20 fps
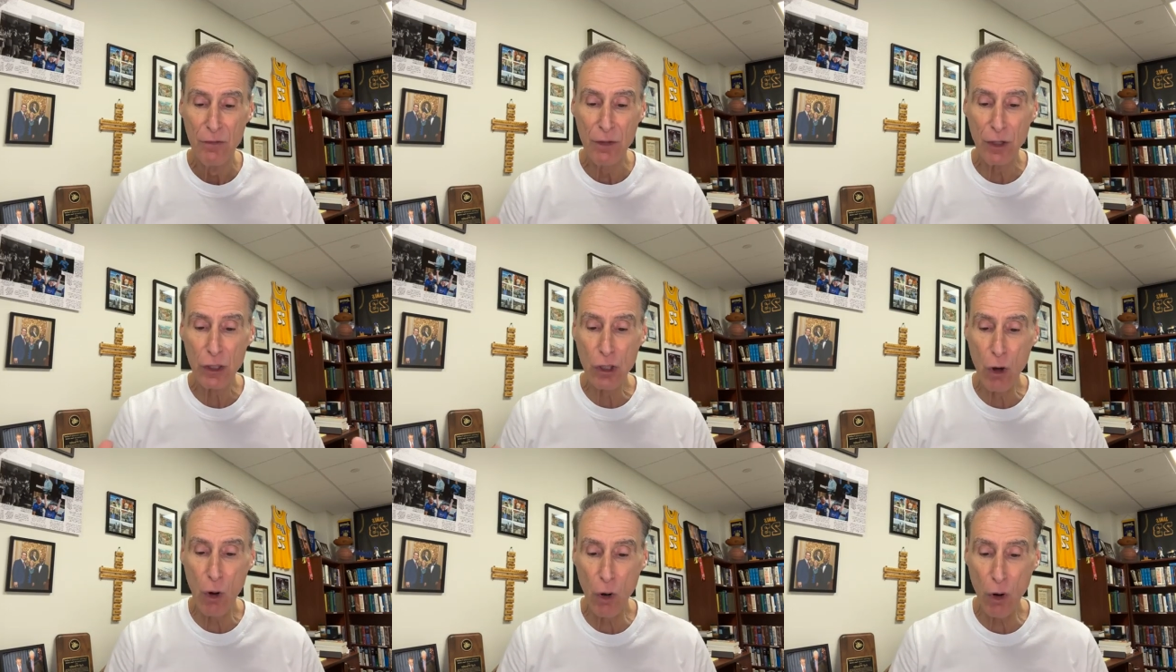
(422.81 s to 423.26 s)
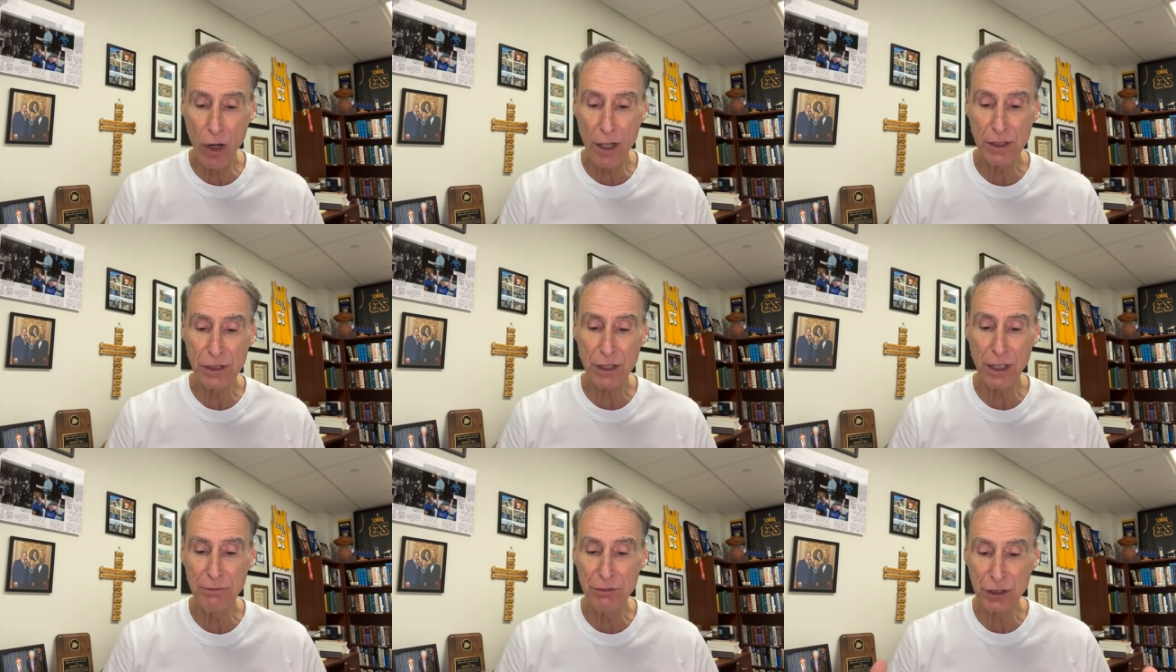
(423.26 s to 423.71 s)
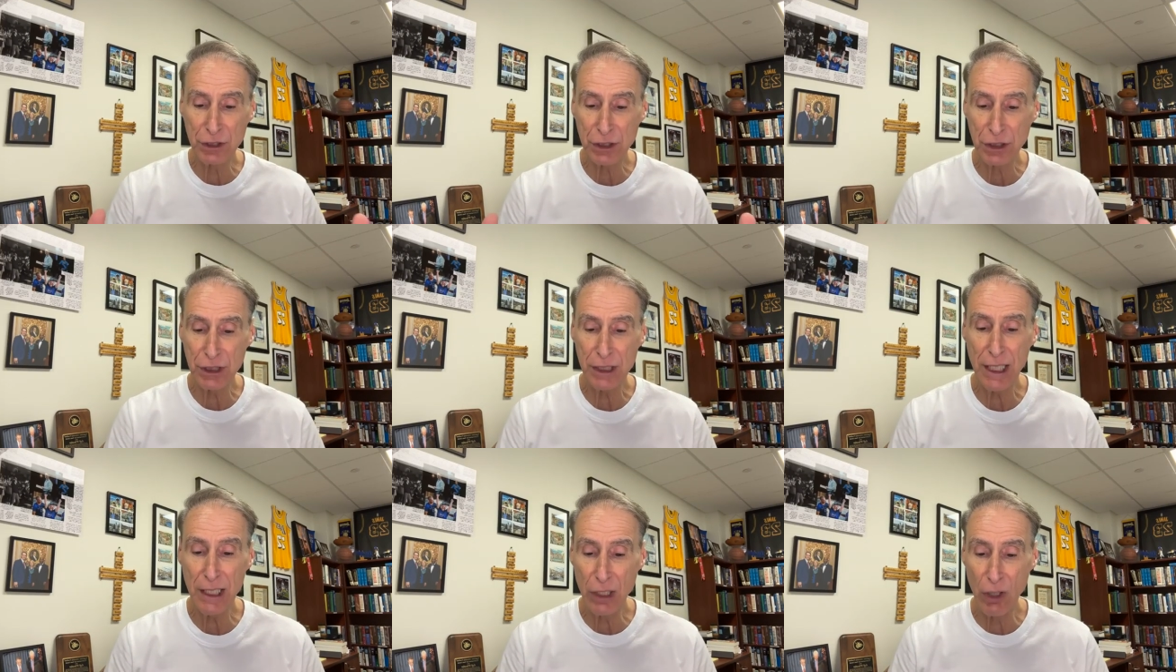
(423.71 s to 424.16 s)
The cords of
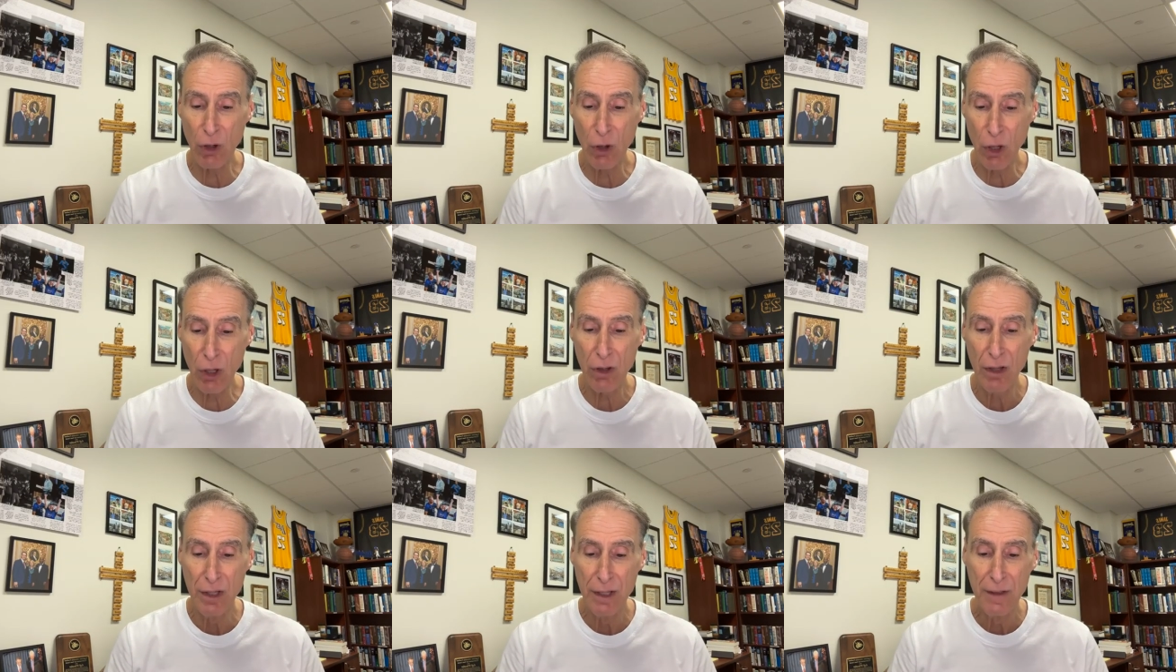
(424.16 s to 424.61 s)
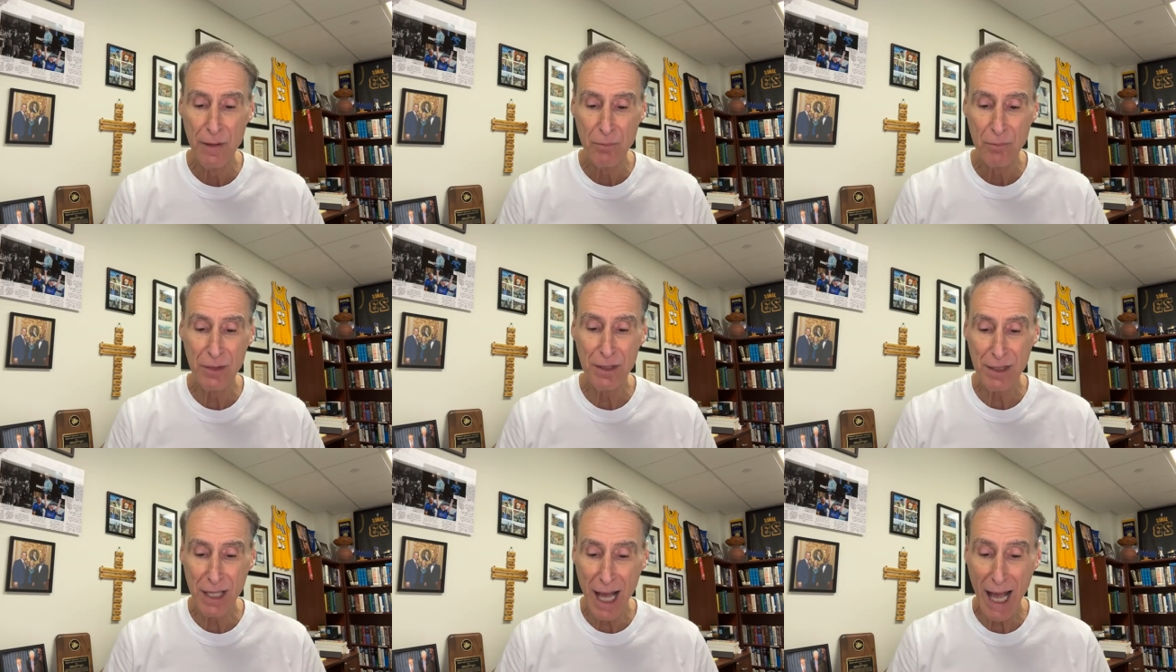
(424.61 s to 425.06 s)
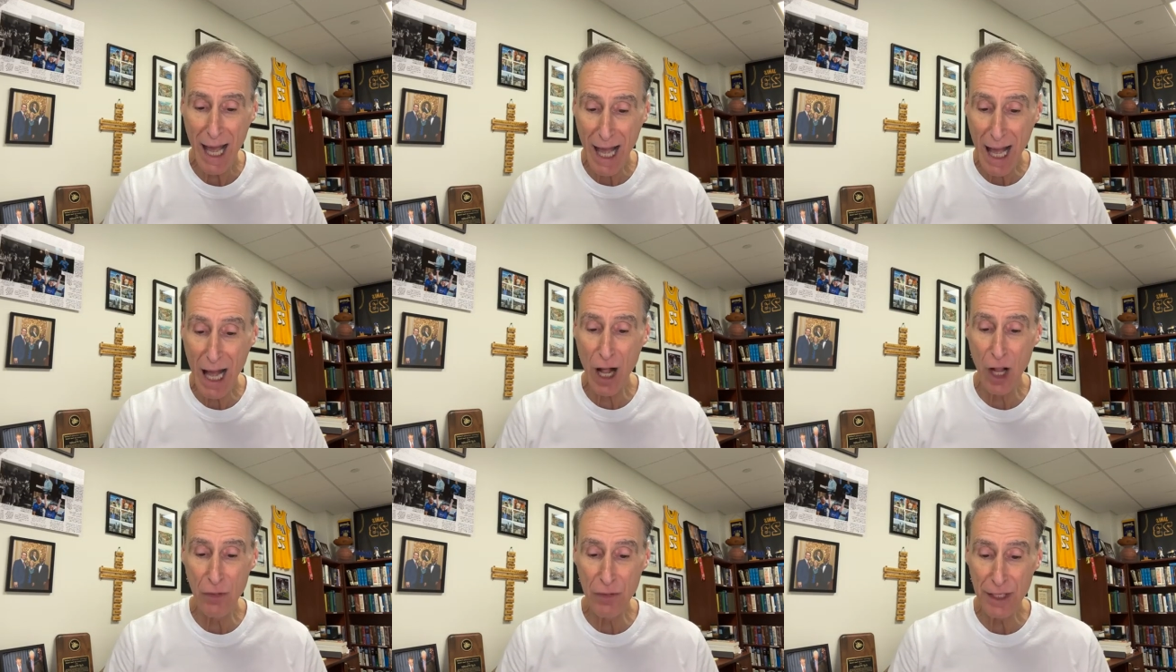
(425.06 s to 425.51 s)
Sheol,
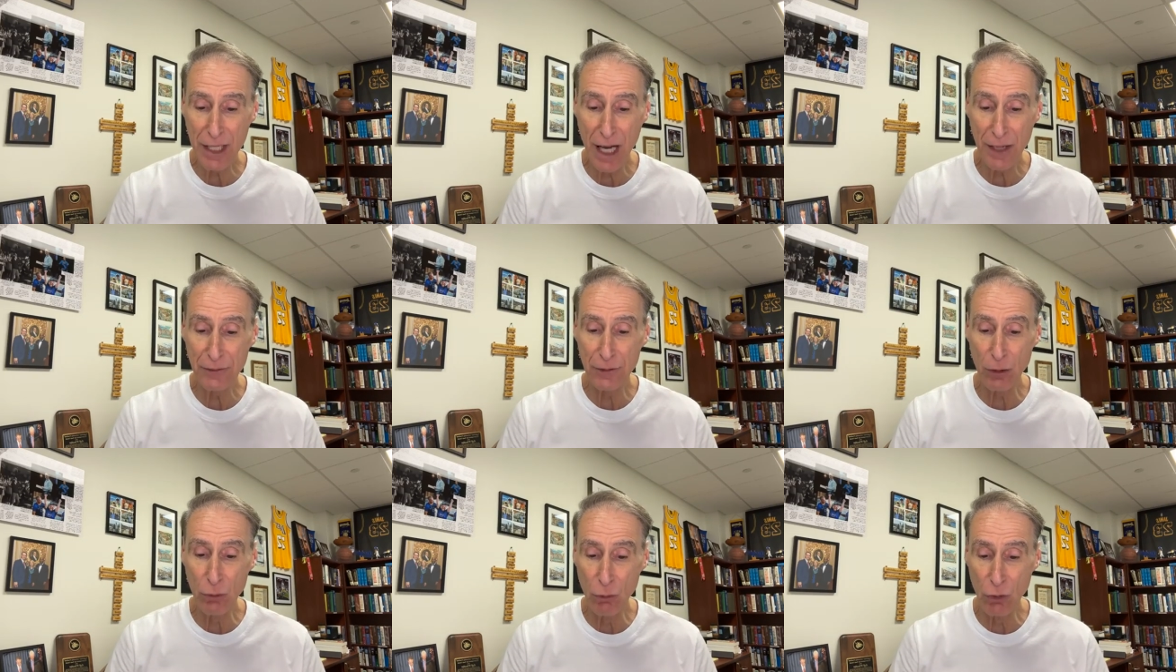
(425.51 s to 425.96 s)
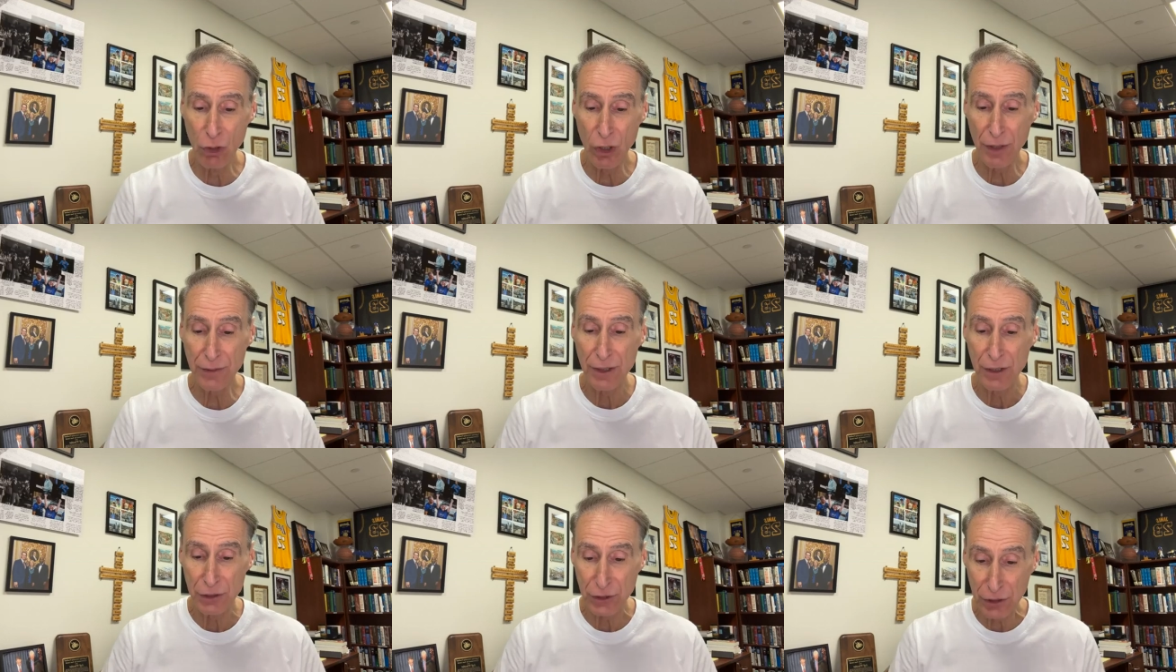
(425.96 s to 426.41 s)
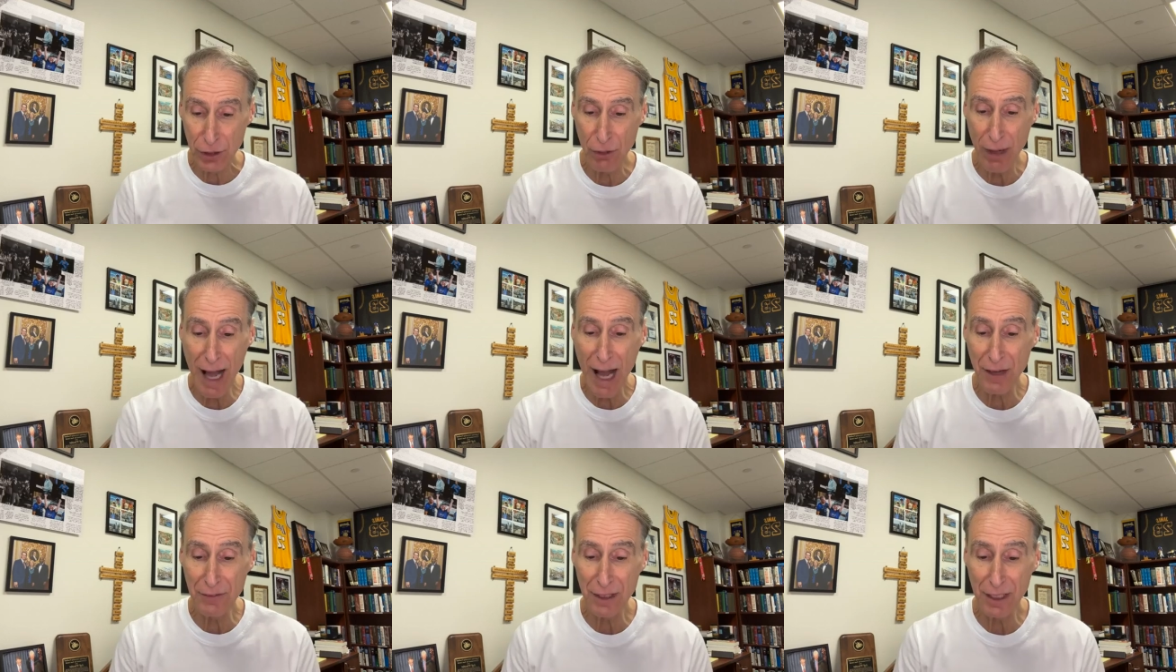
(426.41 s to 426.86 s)
hell, the underworld,
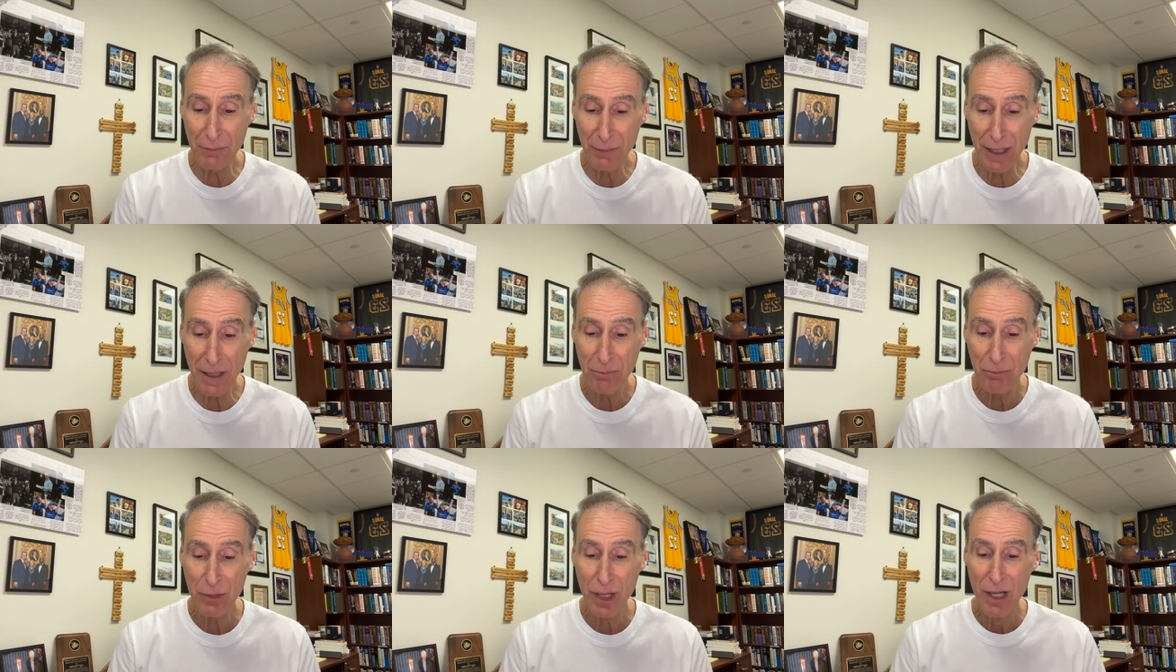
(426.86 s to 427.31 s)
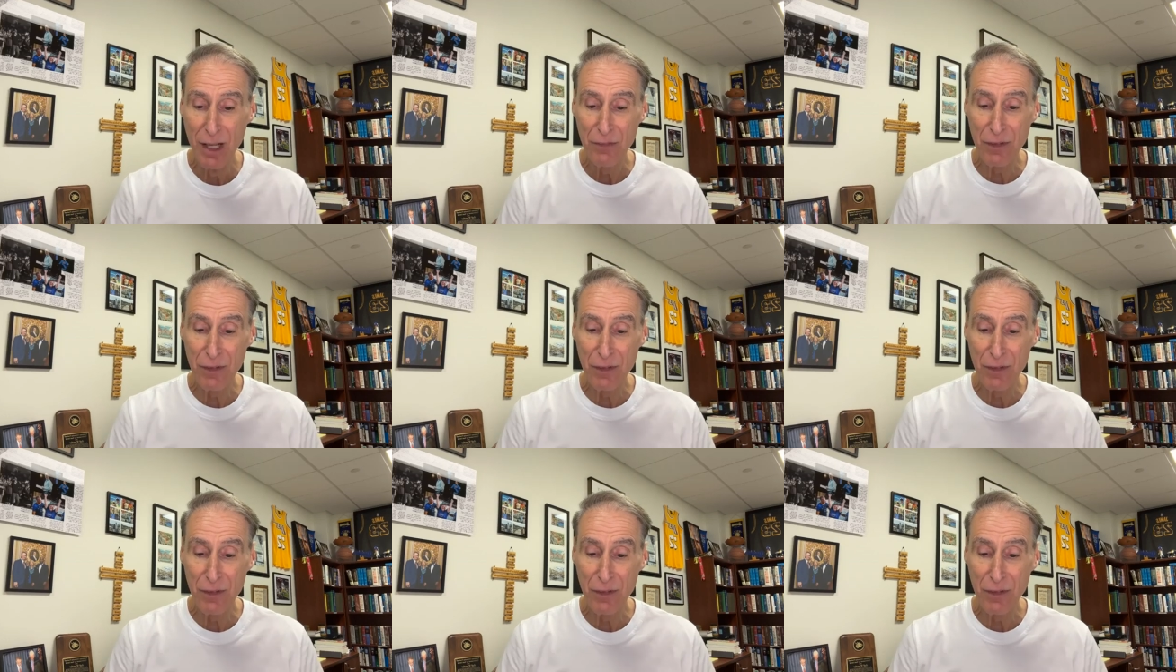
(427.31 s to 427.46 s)
surrounded me.